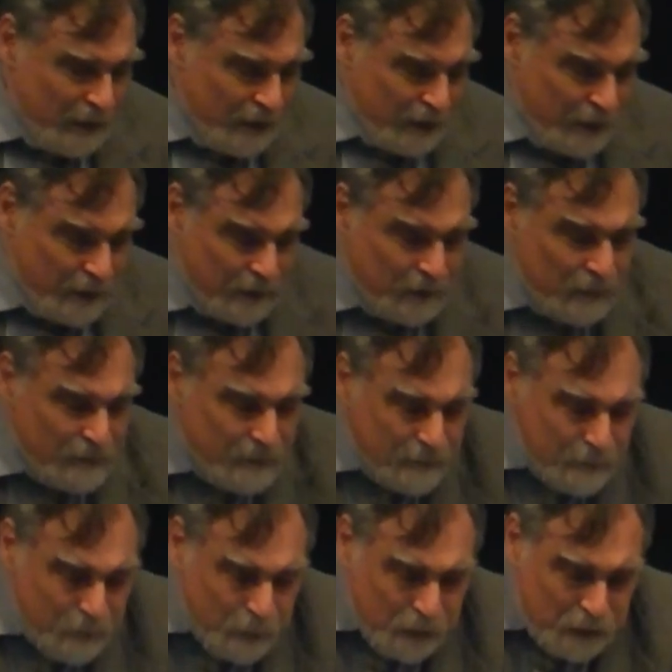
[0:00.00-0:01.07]
And
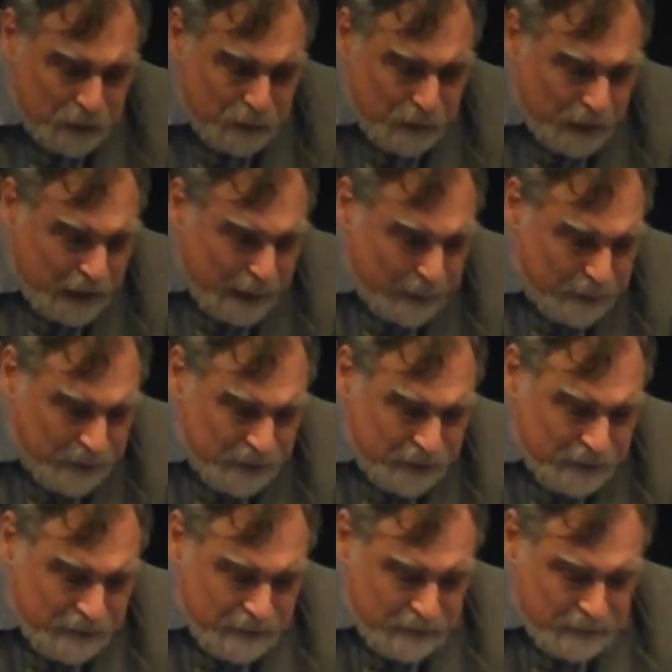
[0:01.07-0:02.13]
we should perhaps
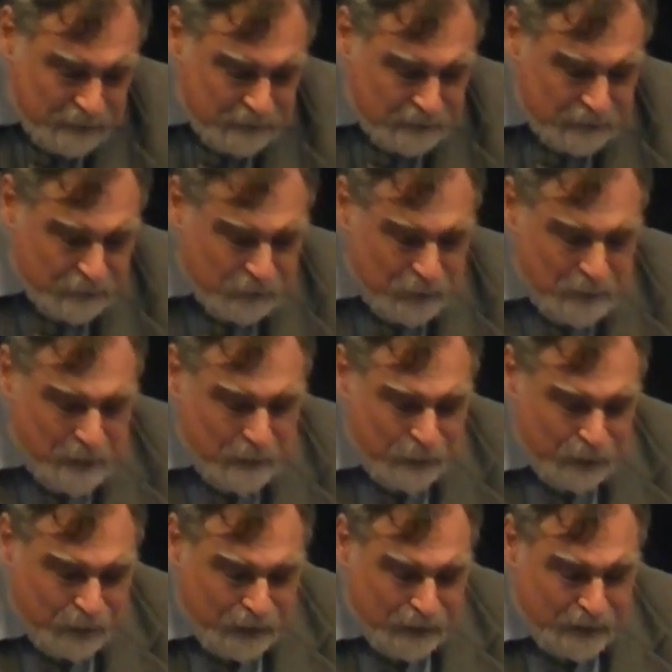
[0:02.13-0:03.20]
remember